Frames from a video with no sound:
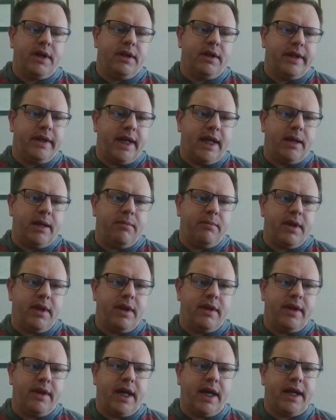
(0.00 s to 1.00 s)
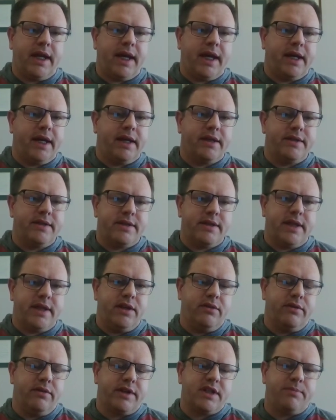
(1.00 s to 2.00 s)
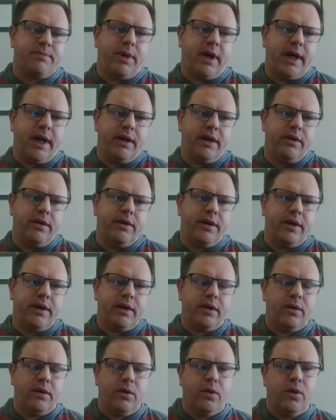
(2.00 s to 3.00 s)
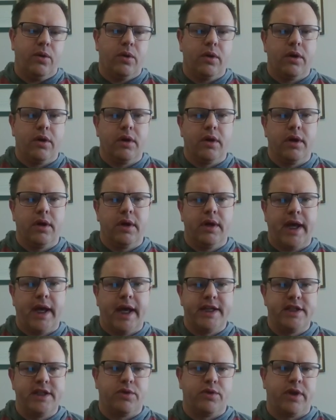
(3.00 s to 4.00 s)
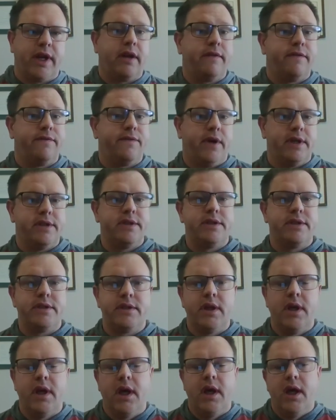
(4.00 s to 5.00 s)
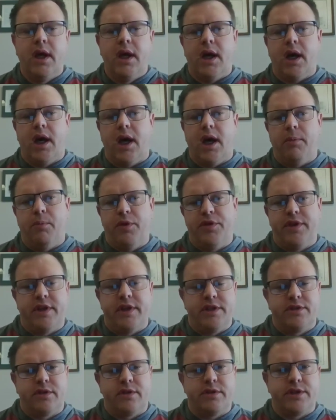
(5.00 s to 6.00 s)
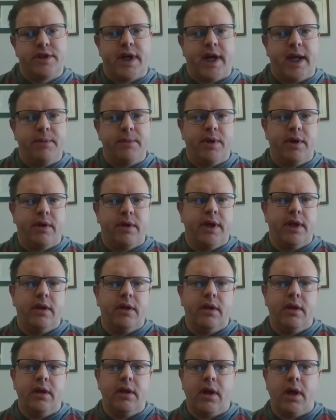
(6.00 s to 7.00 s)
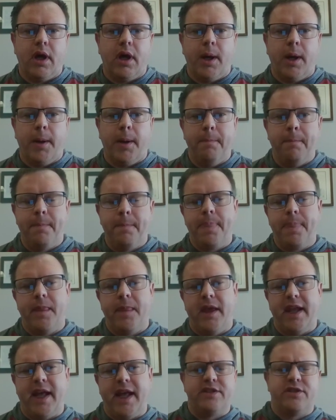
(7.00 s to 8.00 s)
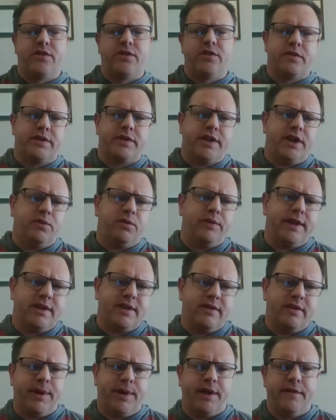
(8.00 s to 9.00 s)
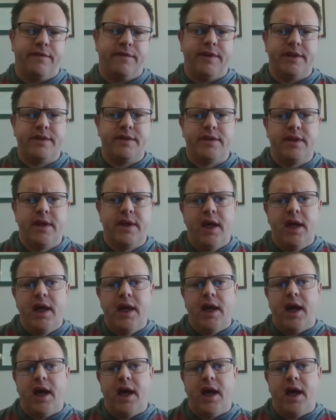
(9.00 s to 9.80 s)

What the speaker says: claim that has either expired or has run out of funds within a certain time period. It adds 13 weeks of benefits.